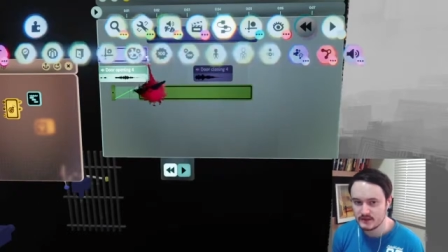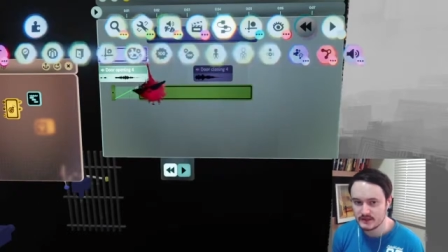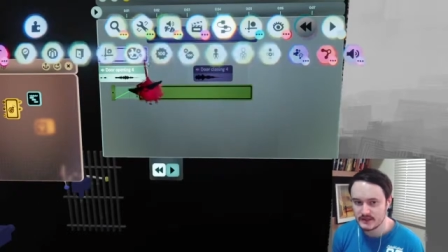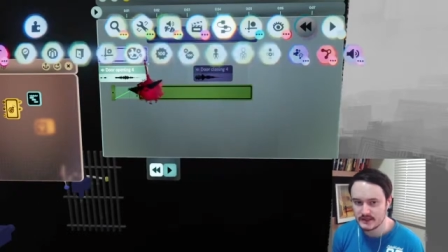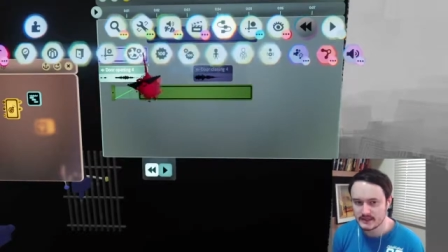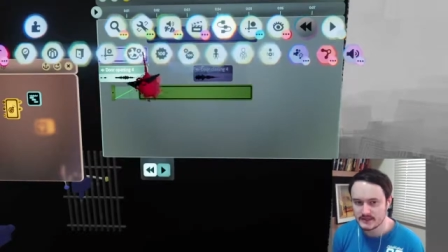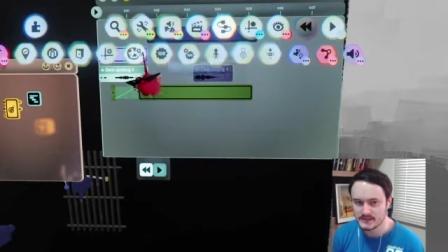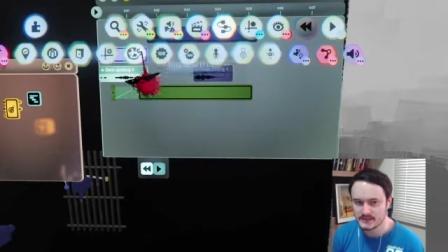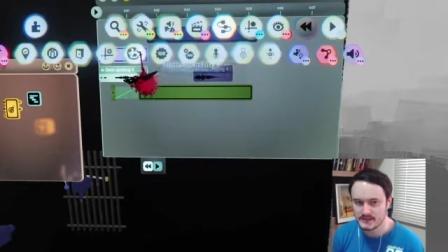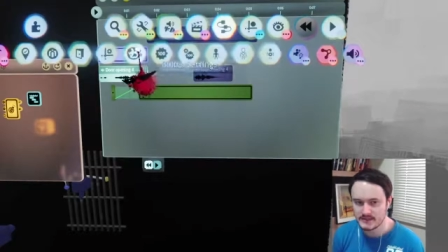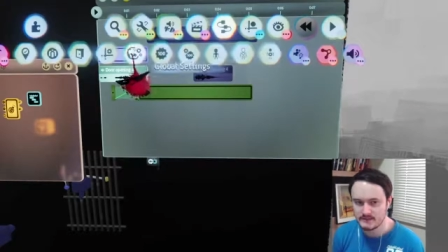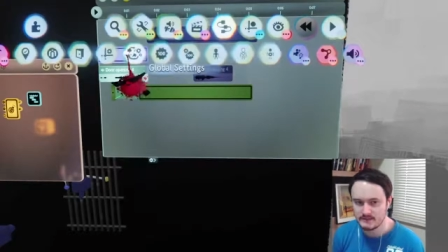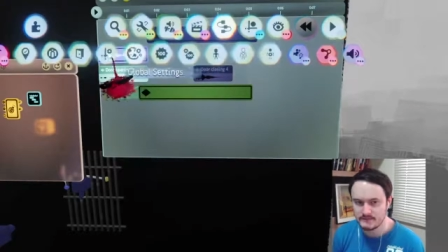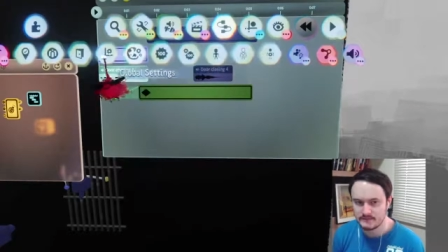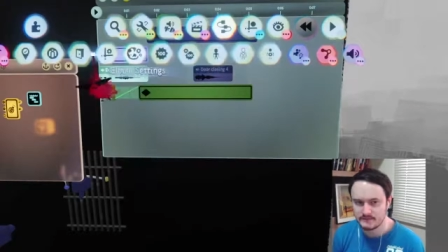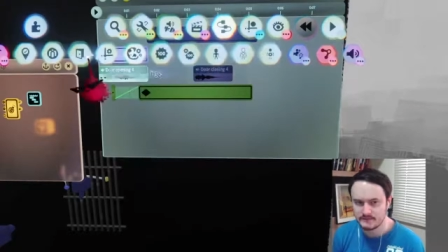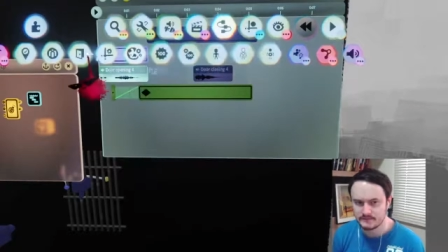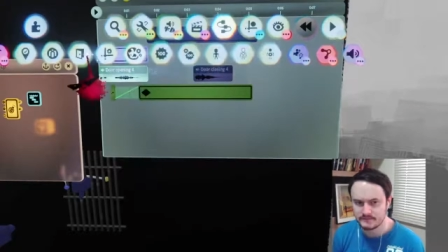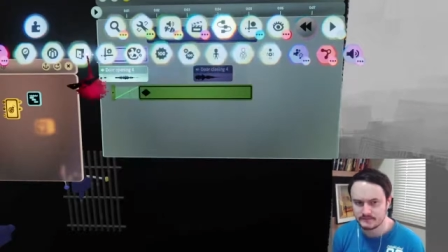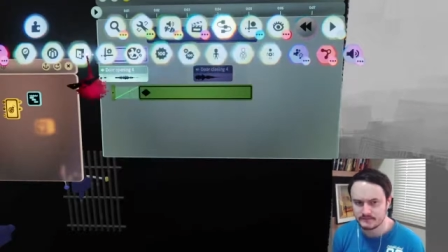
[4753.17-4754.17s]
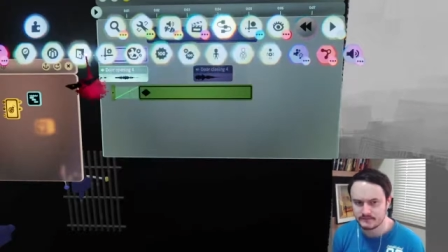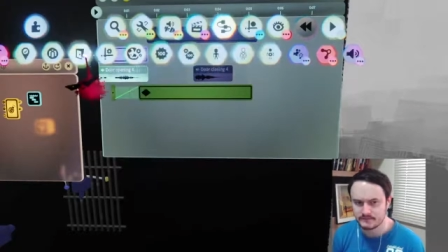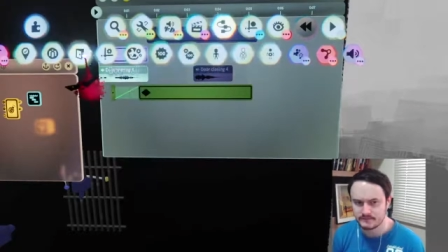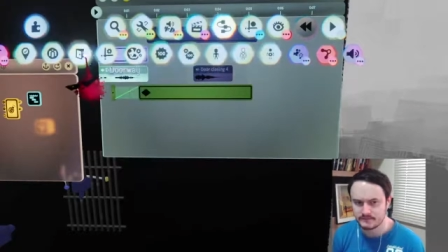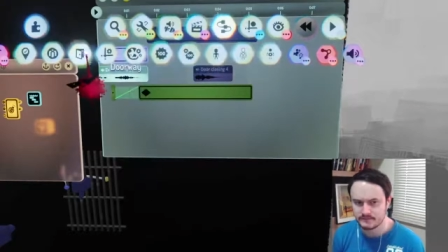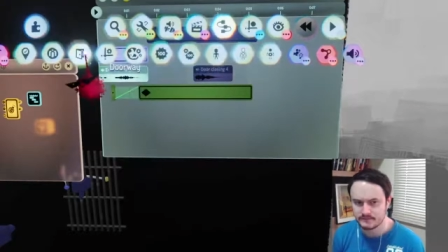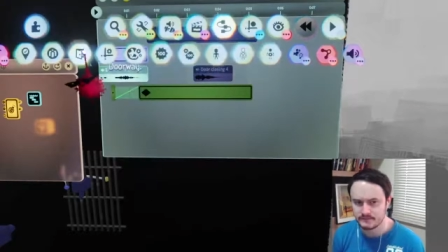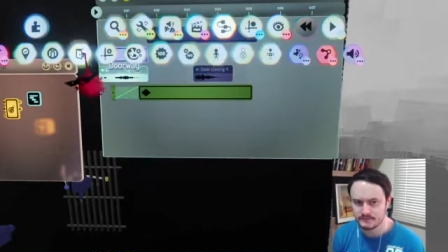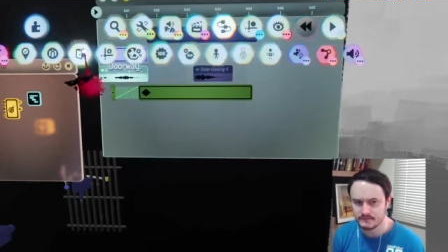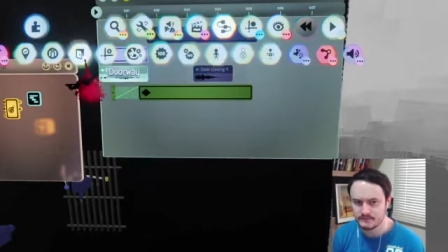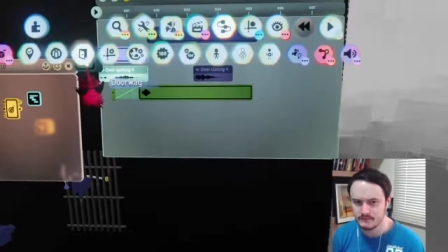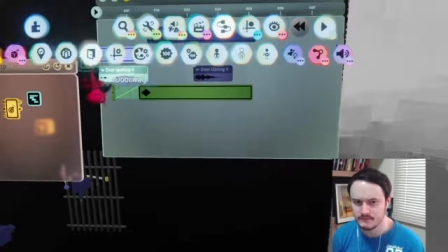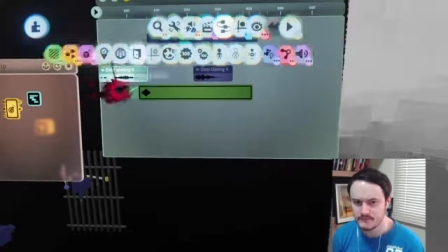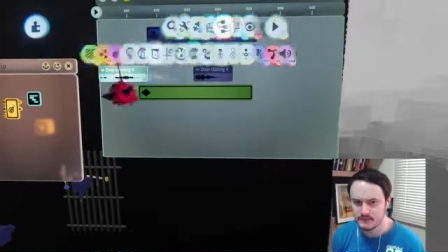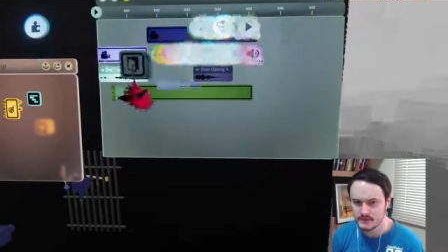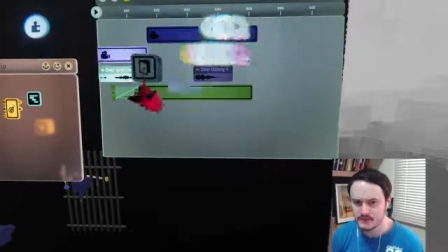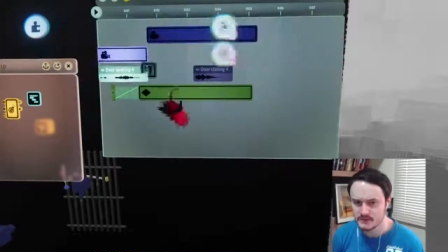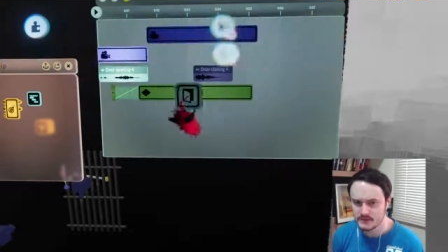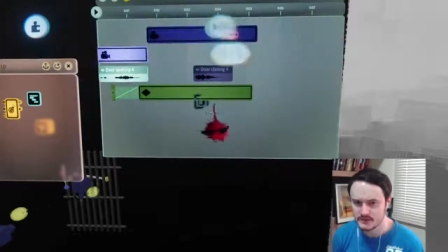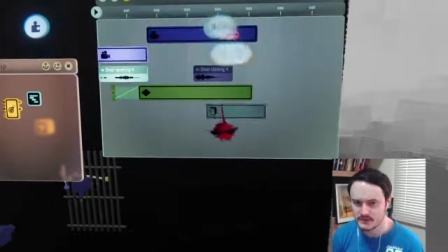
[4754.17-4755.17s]
next scene.
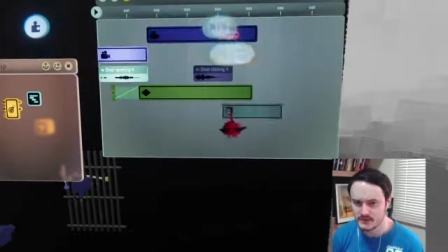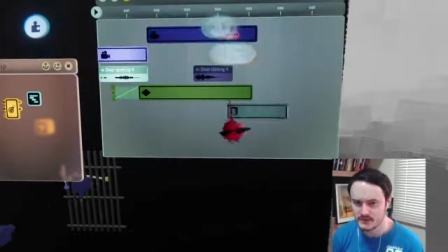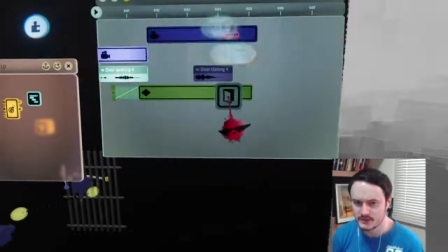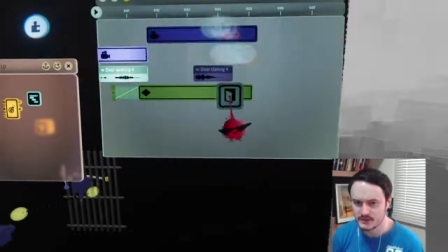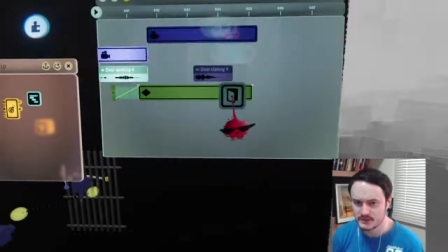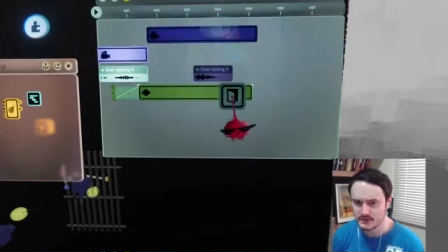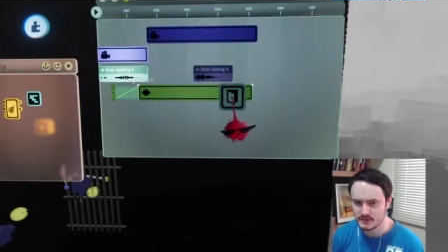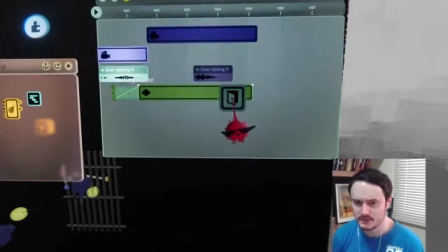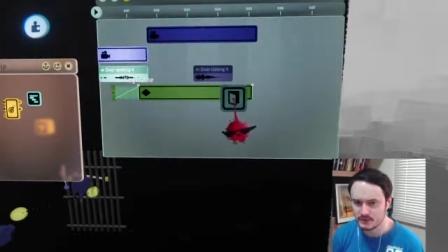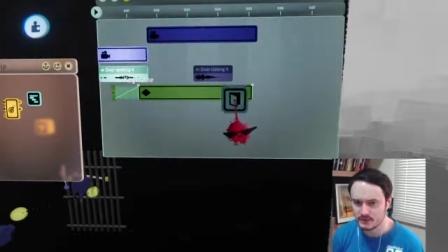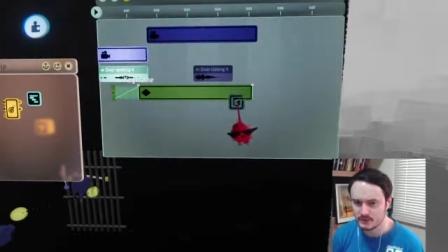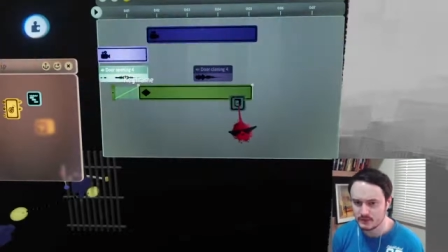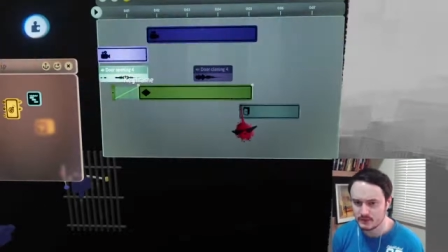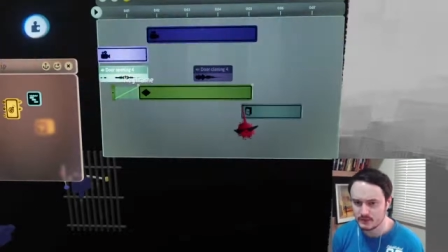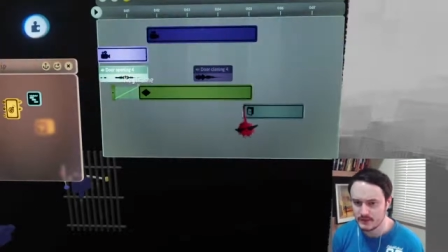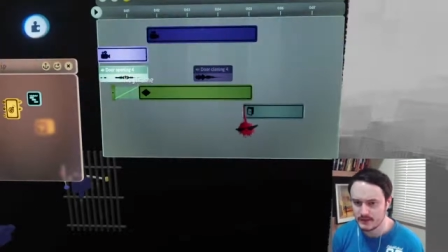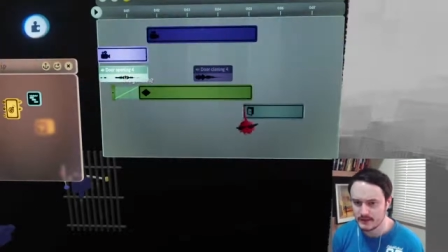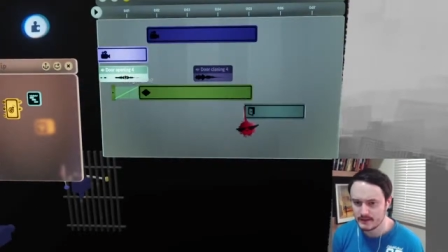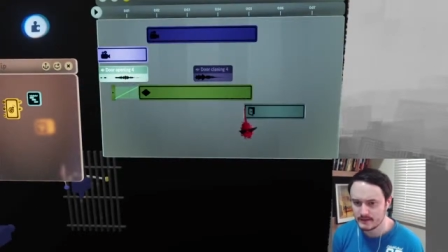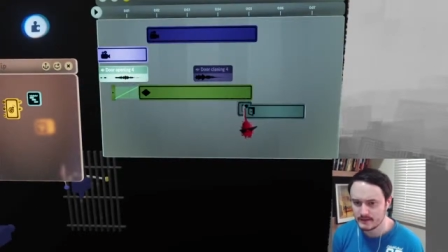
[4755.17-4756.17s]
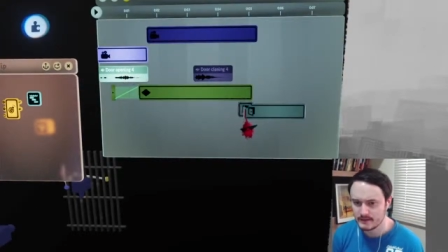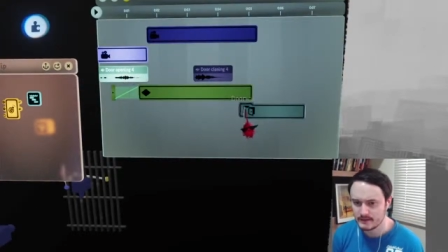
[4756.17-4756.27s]
So here's our doorway.